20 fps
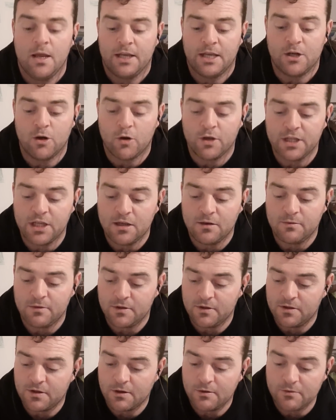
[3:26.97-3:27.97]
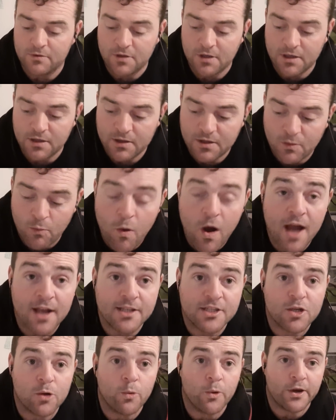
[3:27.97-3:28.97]
You know, the
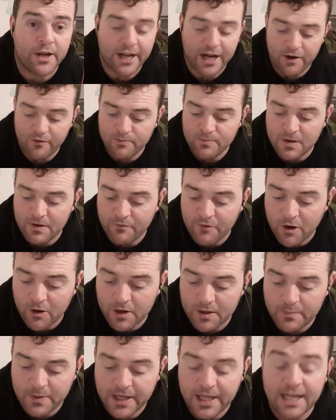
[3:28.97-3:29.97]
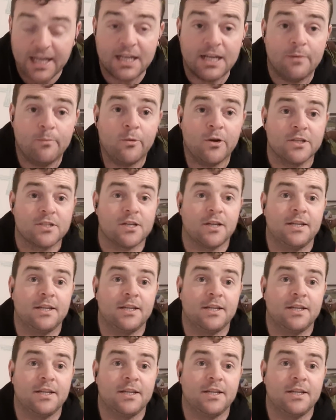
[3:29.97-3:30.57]
ones who were there from the very beginning was,